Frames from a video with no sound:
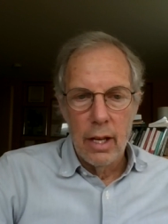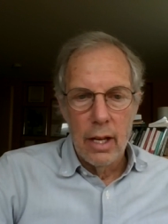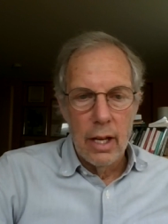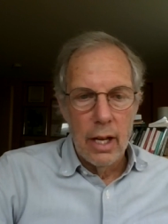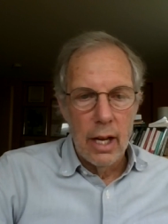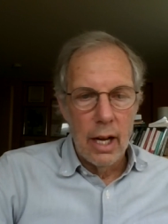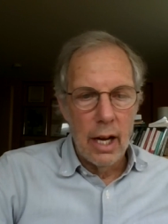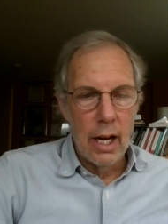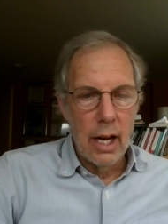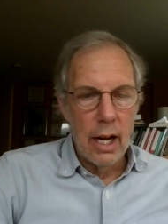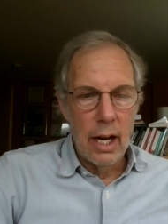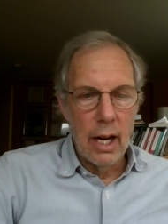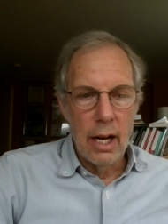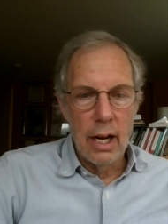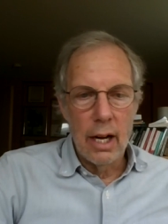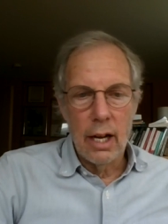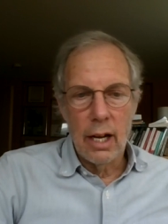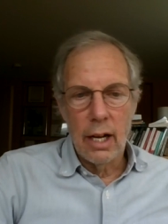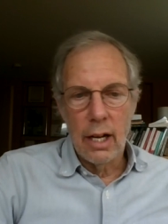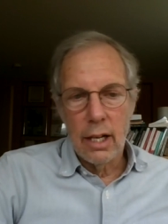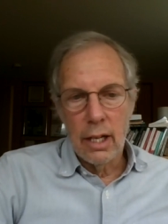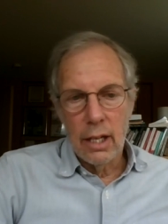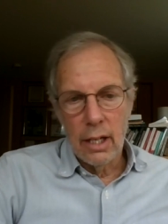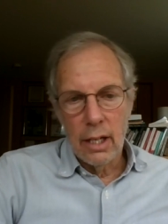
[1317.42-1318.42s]
Uh,
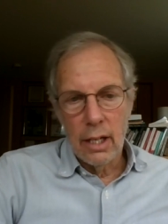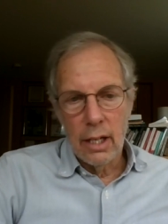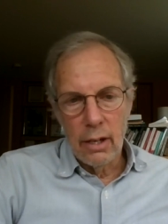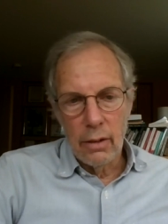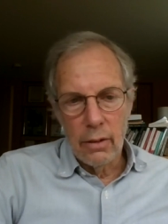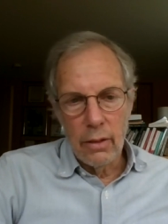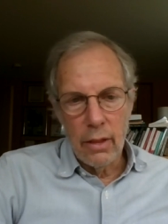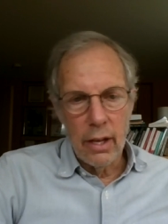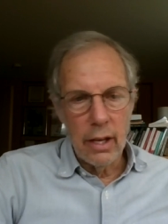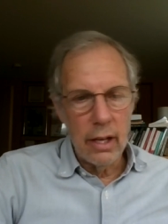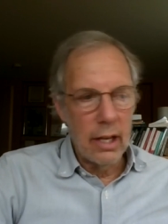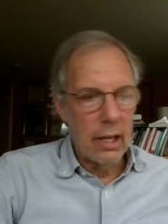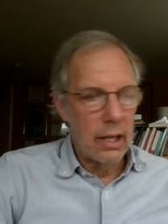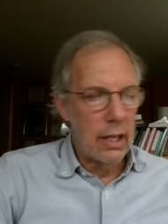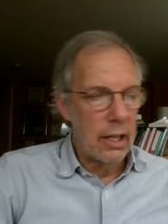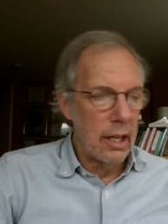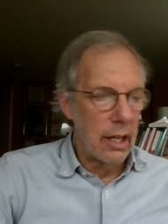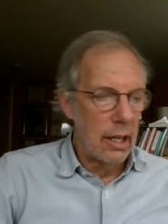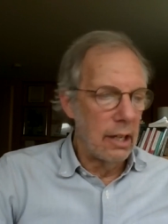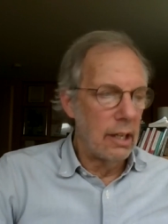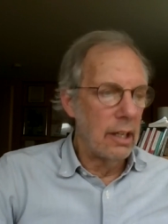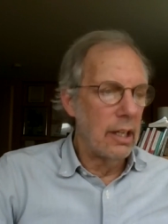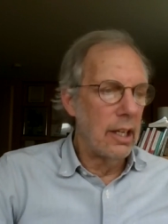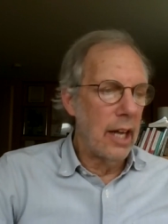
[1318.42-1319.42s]
you know, the, it,
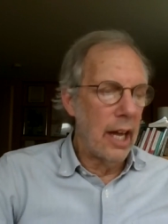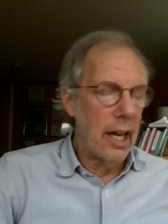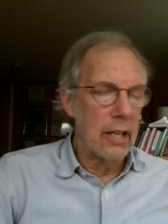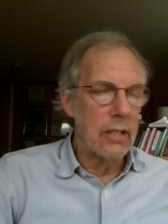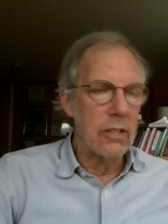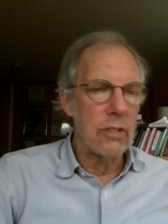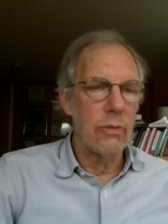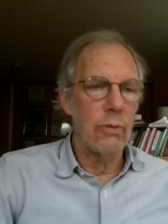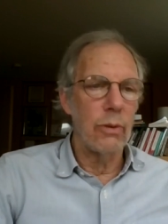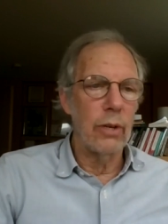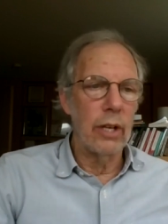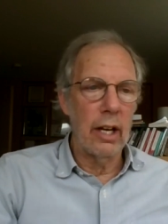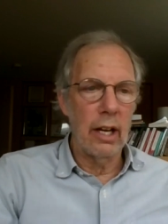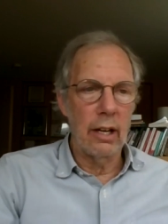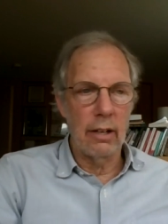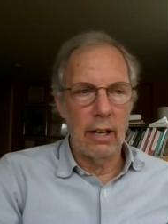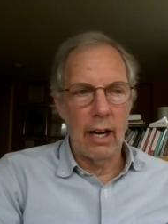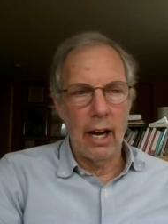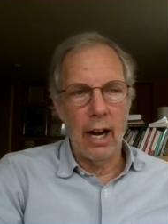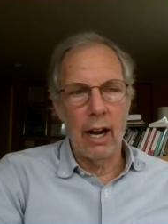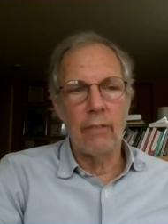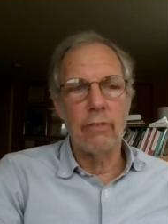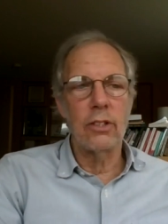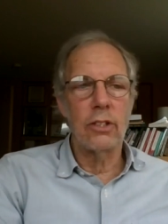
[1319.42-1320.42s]
yes, we
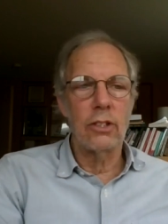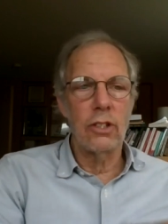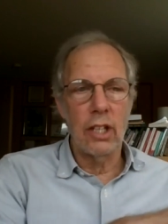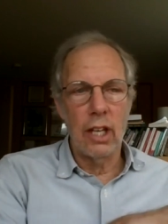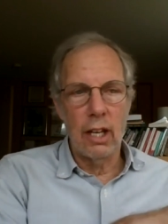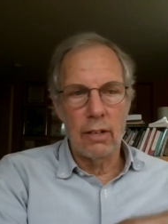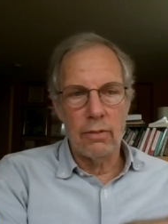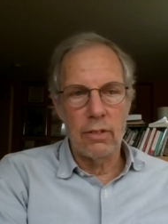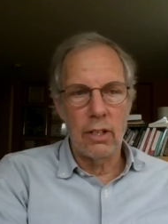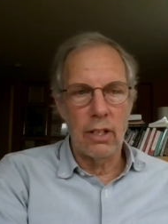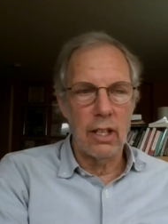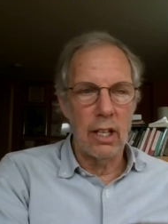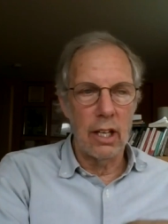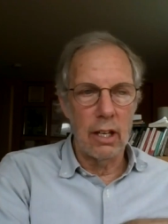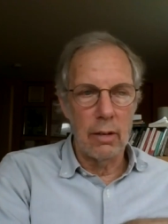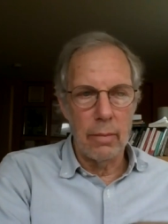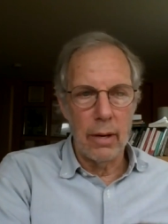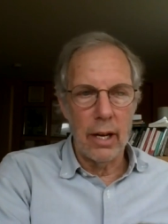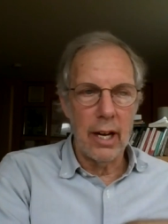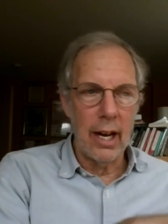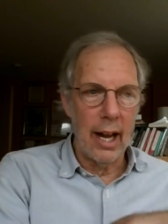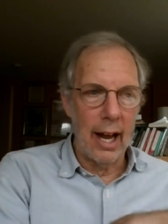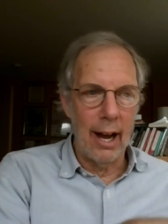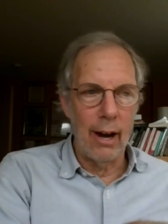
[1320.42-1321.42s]
obviously have to think
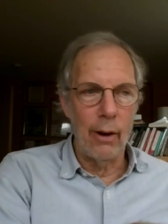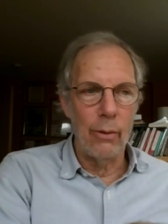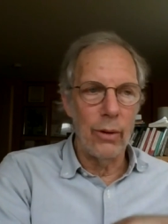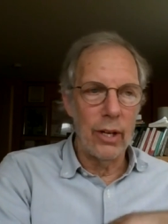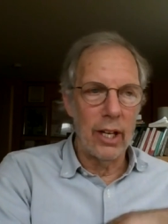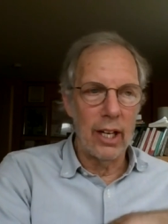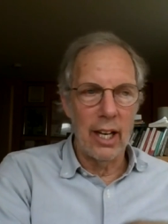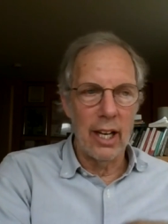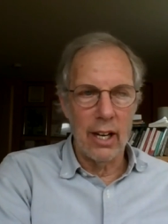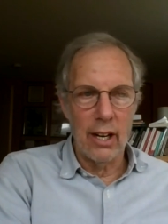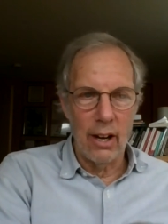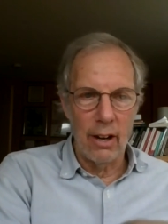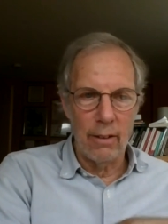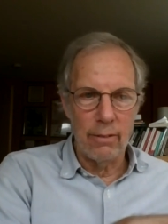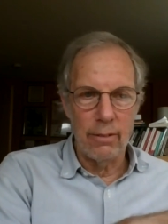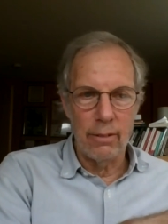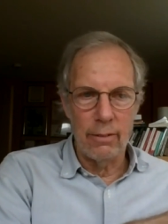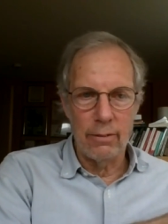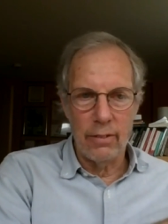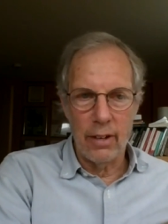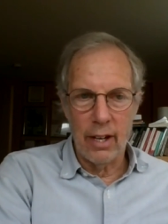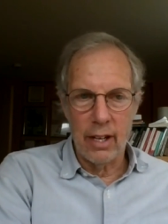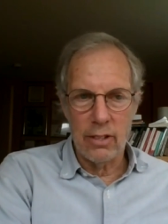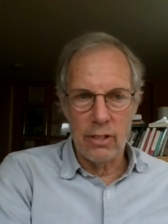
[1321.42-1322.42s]
about how we get off of
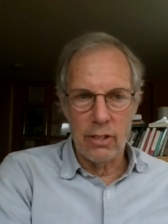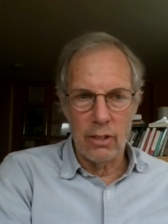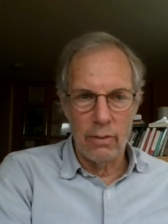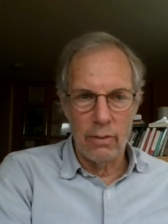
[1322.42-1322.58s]
fossil